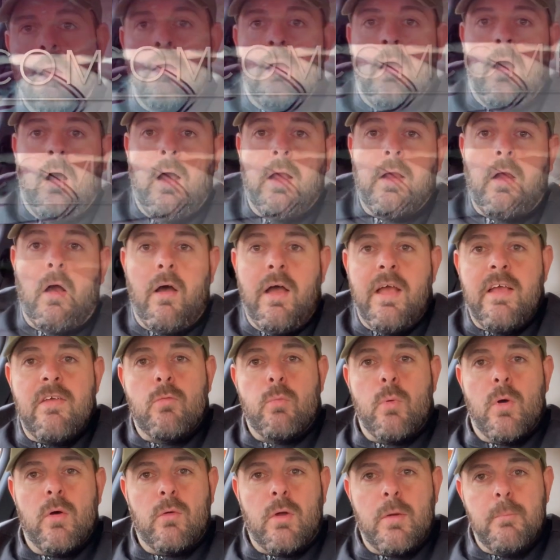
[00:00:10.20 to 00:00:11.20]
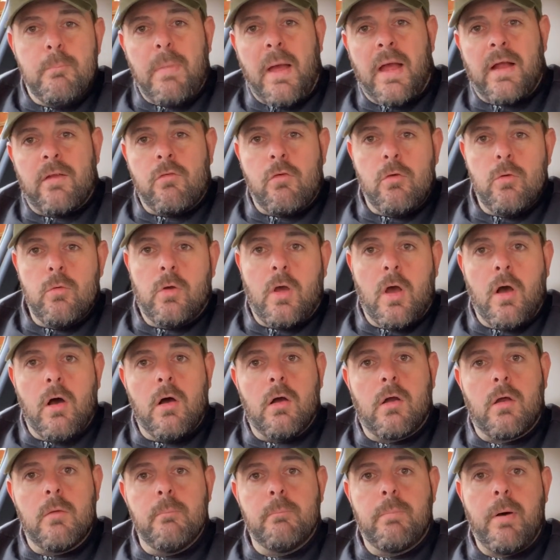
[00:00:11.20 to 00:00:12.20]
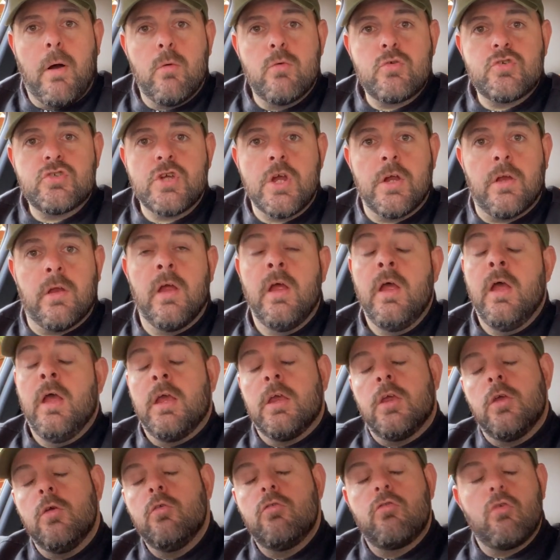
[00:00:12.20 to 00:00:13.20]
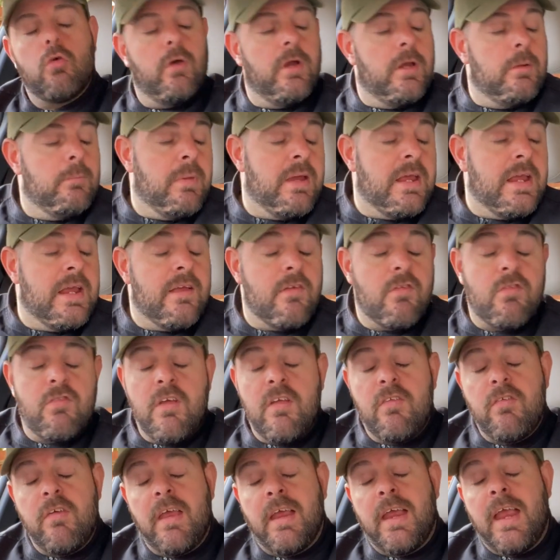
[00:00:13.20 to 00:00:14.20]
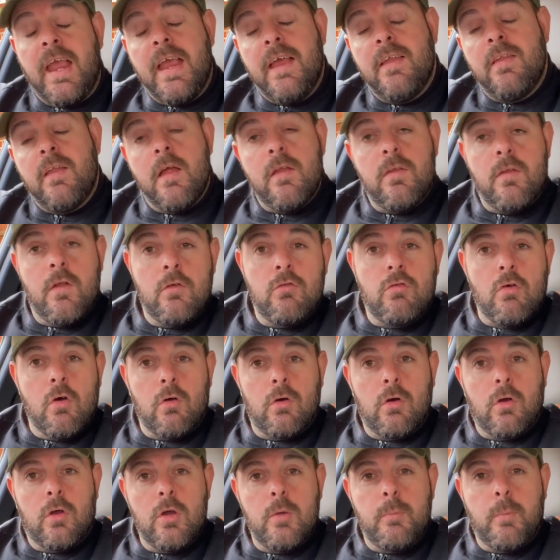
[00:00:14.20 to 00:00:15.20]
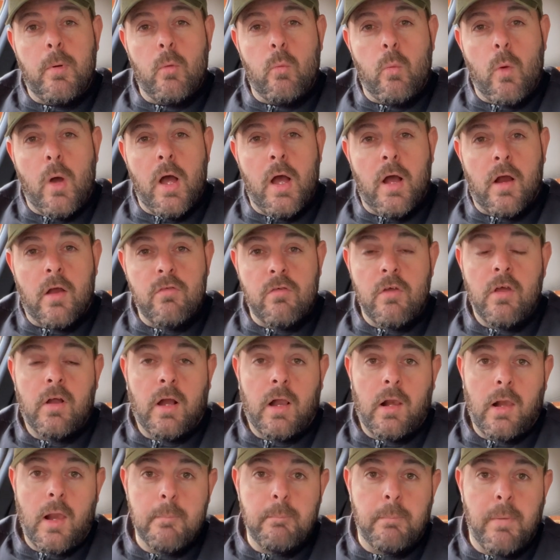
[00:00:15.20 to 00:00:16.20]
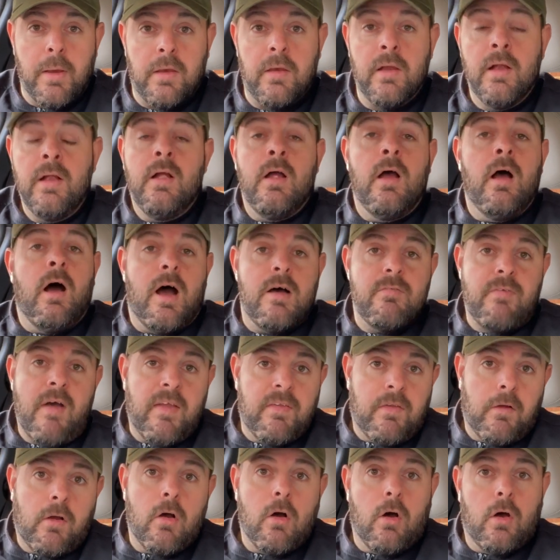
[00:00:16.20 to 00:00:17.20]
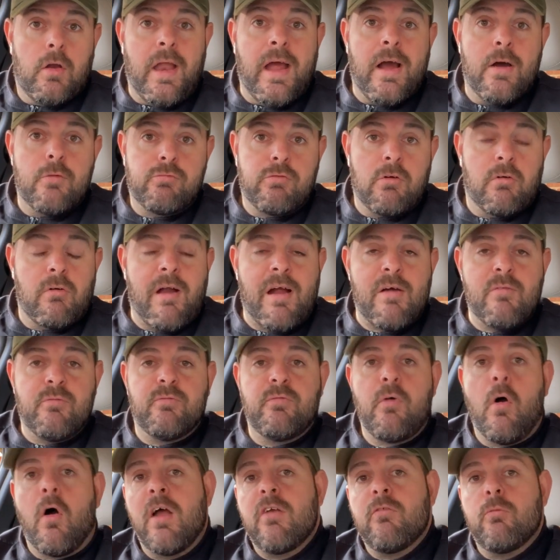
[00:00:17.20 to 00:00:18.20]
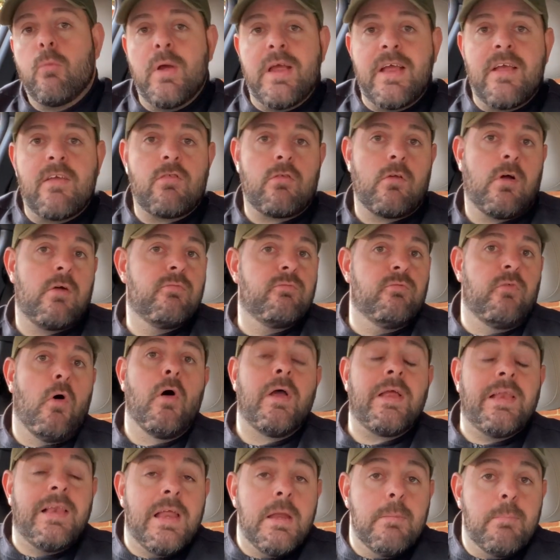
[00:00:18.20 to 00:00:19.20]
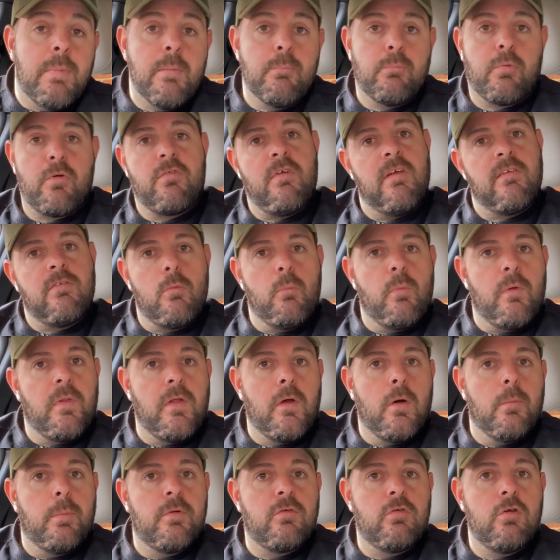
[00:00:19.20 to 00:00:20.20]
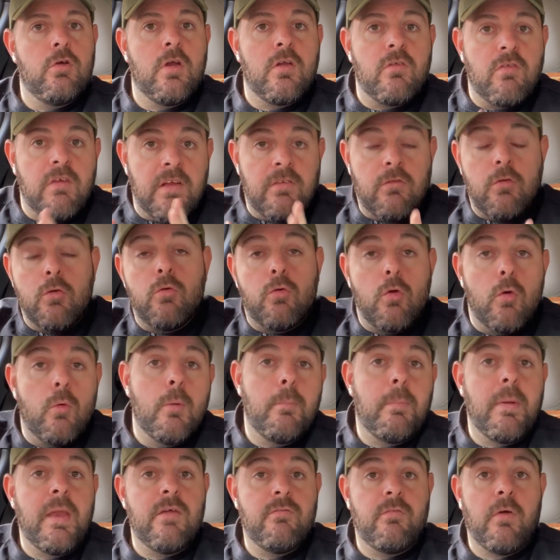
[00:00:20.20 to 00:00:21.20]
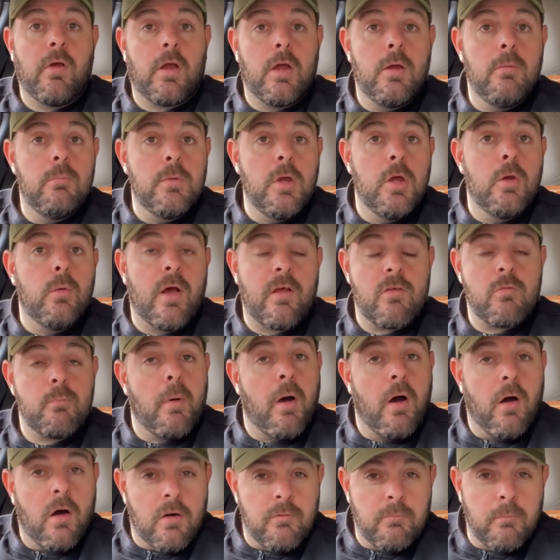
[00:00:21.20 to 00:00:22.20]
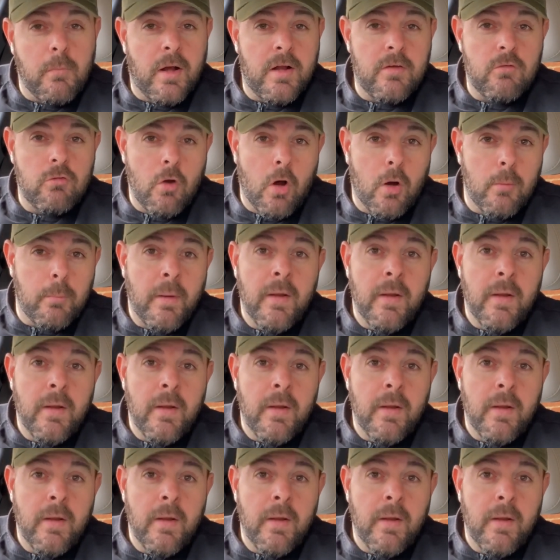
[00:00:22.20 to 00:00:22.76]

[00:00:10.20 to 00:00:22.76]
Hi guys, welcome back to Car Compulsion. You join me sitting in the John Cooper Works Clubman. I've had the car now for around 5 weeks and I've finally been presented with the opportunity to do a bit of a commute as part of my job